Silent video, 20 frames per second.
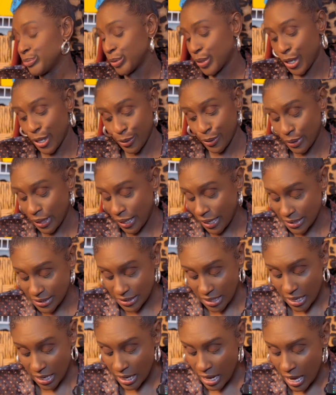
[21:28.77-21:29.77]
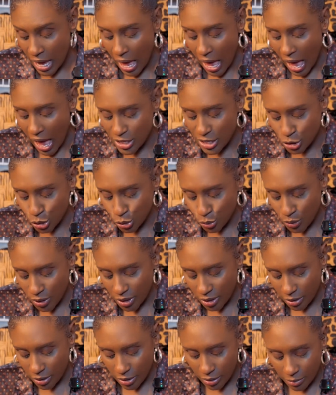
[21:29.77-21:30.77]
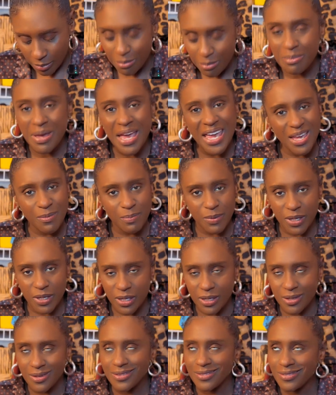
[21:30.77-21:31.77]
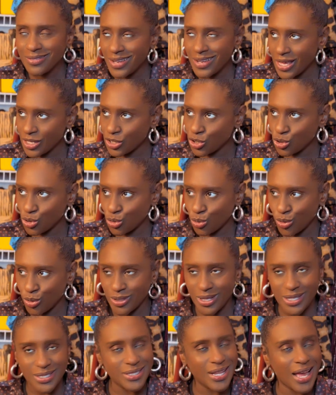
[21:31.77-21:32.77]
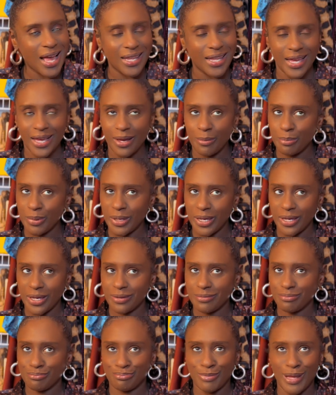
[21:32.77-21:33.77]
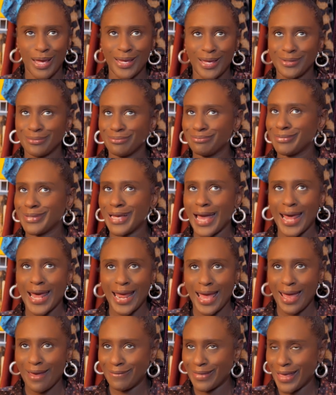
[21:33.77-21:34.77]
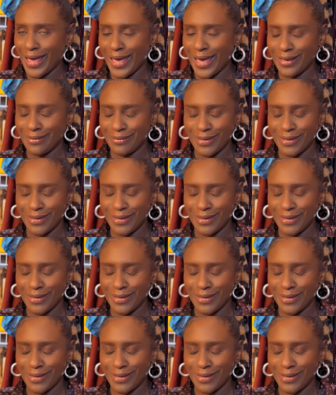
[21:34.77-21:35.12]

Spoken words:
Okay, like I said, I do want to, maybe, not sure, that's not like a big, like, gotta have that.